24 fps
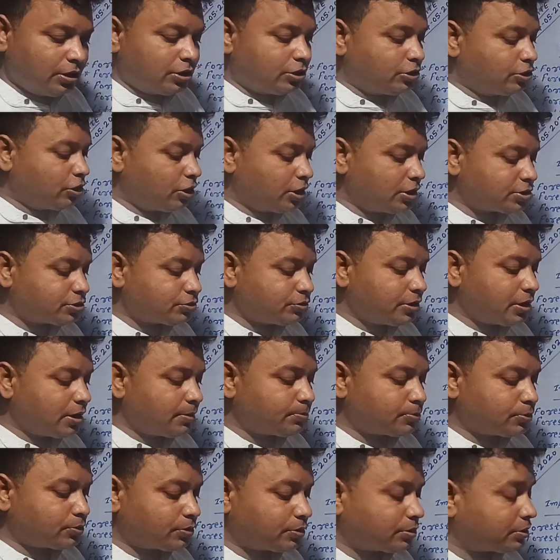Now student, I
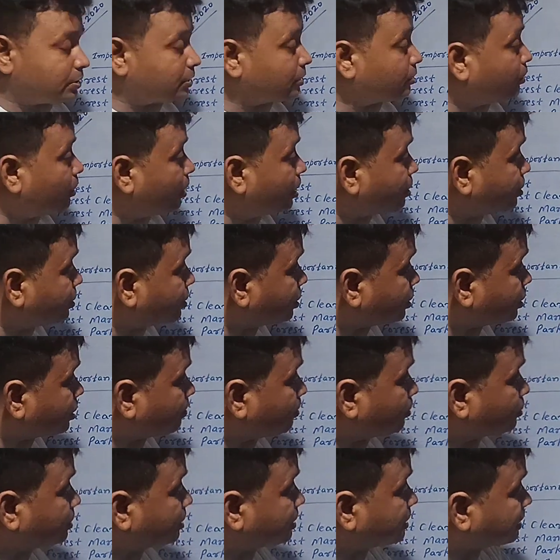am going to teach
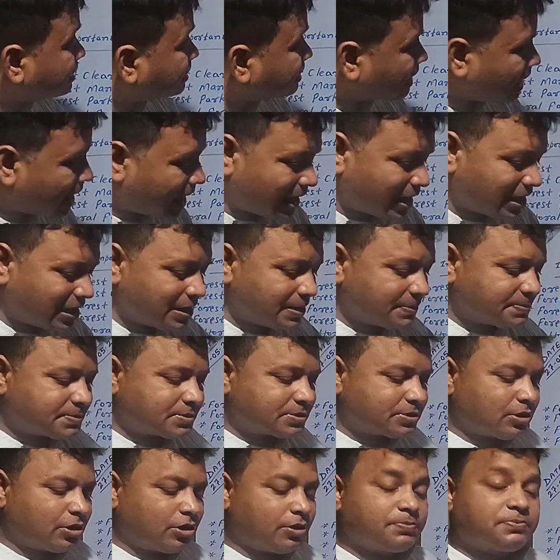about the
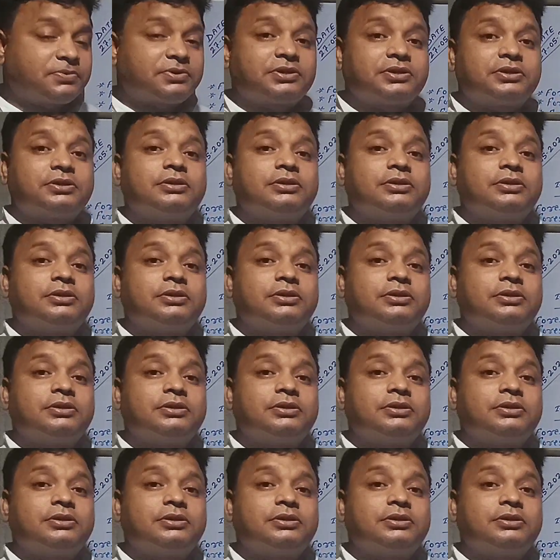types of